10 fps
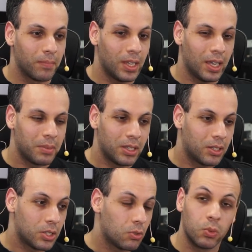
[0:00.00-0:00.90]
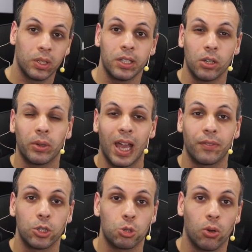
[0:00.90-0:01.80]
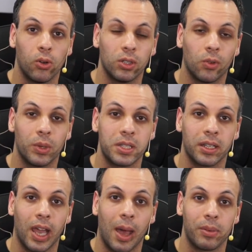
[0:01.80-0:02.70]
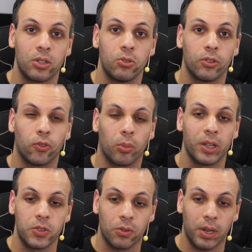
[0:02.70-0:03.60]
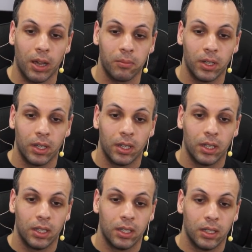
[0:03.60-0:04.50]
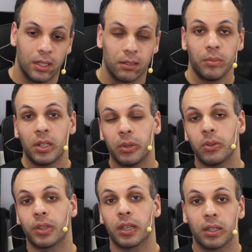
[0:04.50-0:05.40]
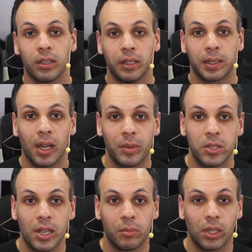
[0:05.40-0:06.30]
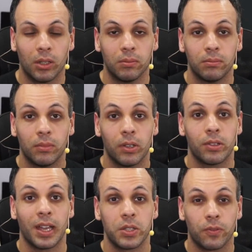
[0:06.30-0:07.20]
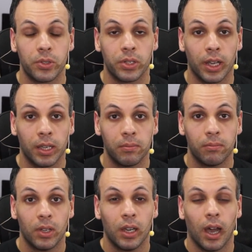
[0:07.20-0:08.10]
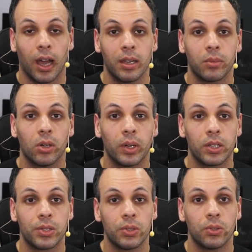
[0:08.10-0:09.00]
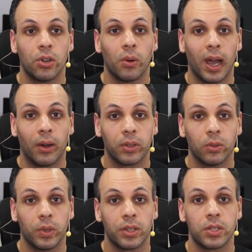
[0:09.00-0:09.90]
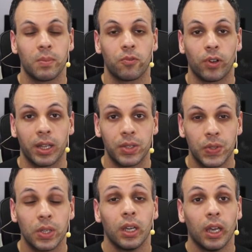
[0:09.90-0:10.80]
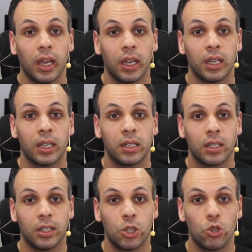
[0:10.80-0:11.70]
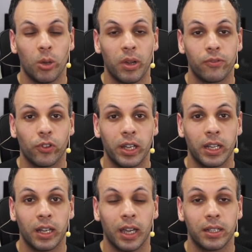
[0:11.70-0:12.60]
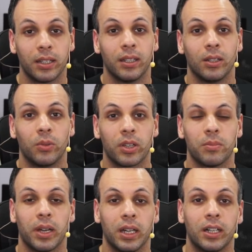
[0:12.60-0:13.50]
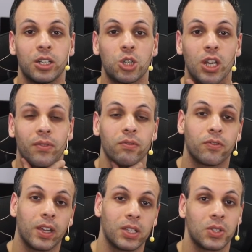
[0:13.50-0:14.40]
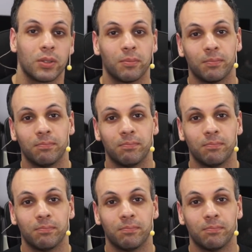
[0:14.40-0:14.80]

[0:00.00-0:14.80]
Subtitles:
because you really don't have control over what's going to happen 2 to 4 months from now. Let me know what you think in the comments down below. That's it for today. I am going to go out with some friends and enjoy my Friday night with my unshaven face.